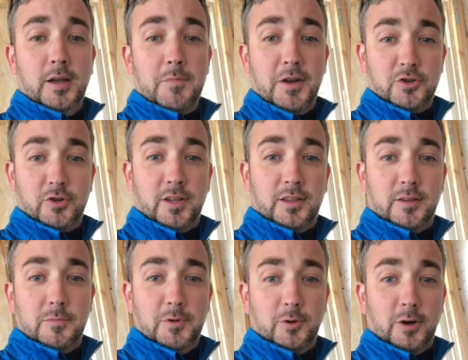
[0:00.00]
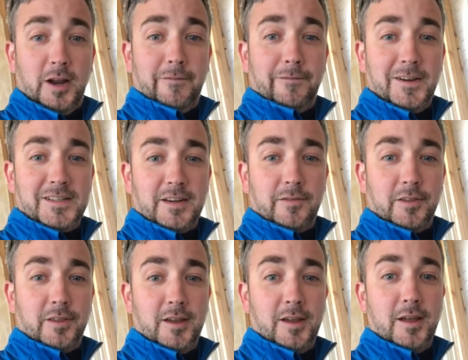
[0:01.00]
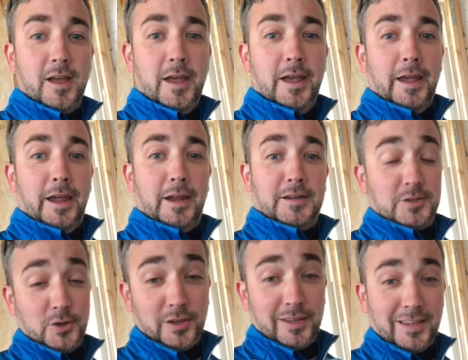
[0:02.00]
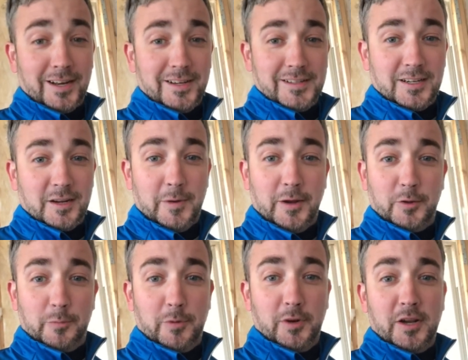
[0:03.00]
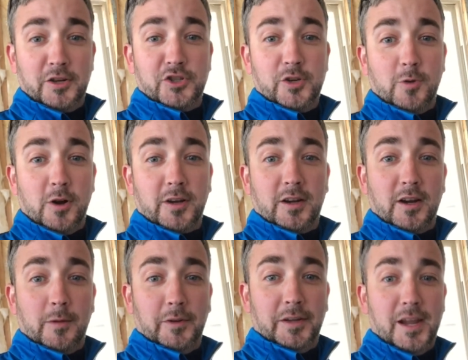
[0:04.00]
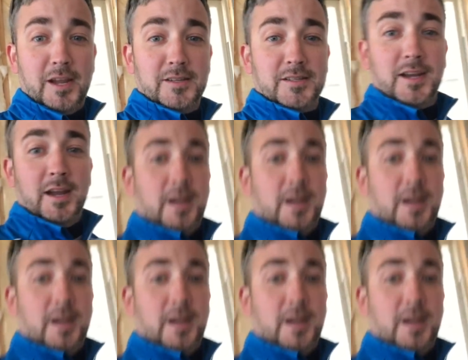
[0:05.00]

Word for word: make sure that the builder had fixed everything. And it's a good thing that I did come out. They're putting in sheetrock in a couple of days,